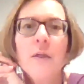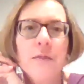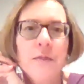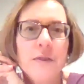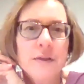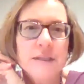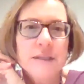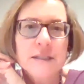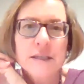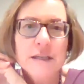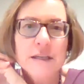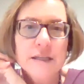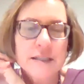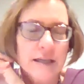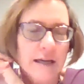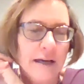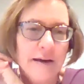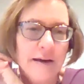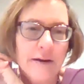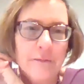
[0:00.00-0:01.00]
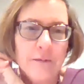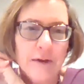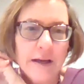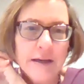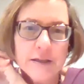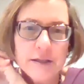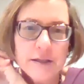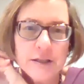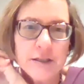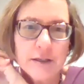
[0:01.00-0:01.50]
This is an
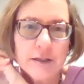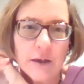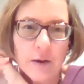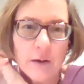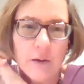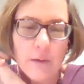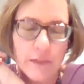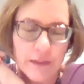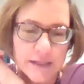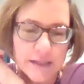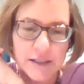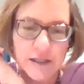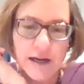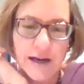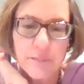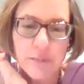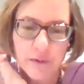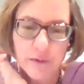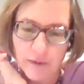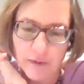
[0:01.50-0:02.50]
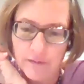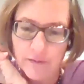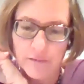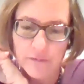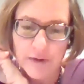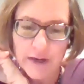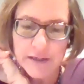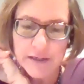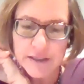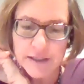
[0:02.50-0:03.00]
event, this type of an
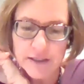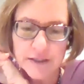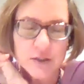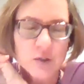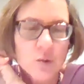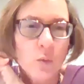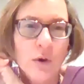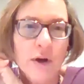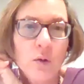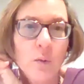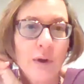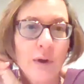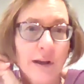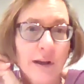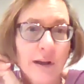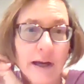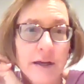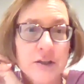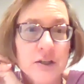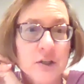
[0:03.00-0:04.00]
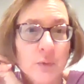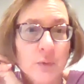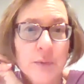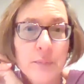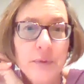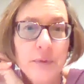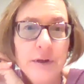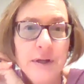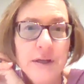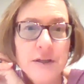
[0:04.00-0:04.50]
event is one we'd like to
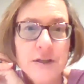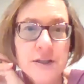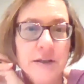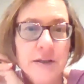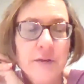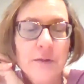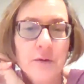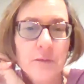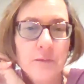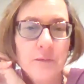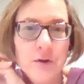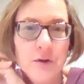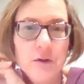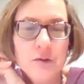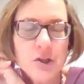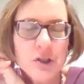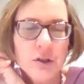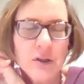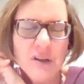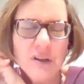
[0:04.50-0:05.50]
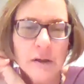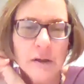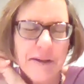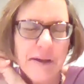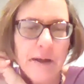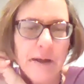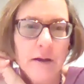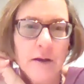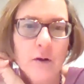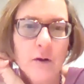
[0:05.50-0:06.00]
repeat in the future.
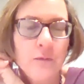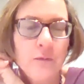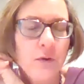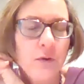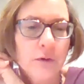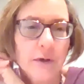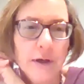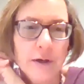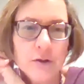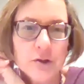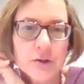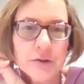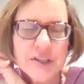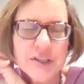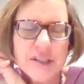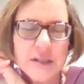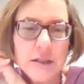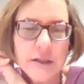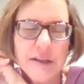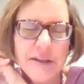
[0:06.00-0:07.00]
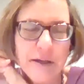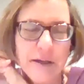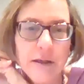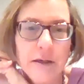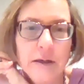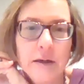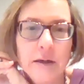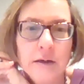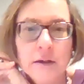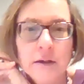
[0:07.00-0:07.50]
If you're interested
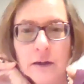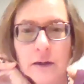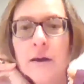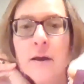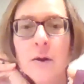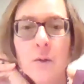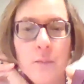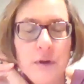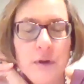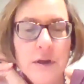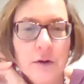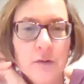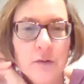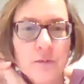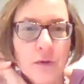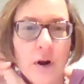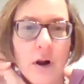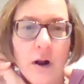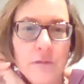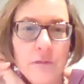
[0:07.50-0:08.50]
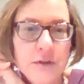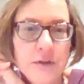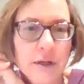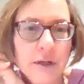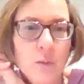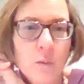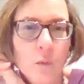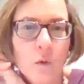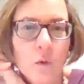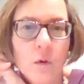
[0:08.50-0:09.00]
in being involved in
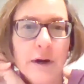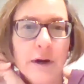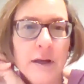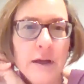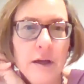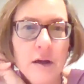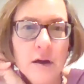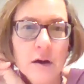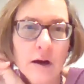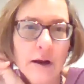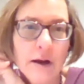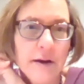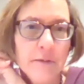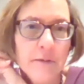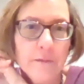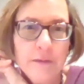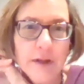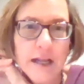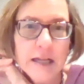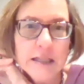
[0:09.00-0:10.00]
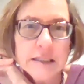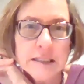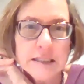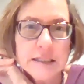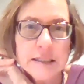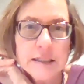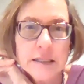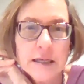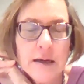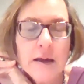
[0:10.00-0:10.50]
more econ
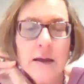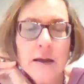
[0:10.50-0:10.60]
events,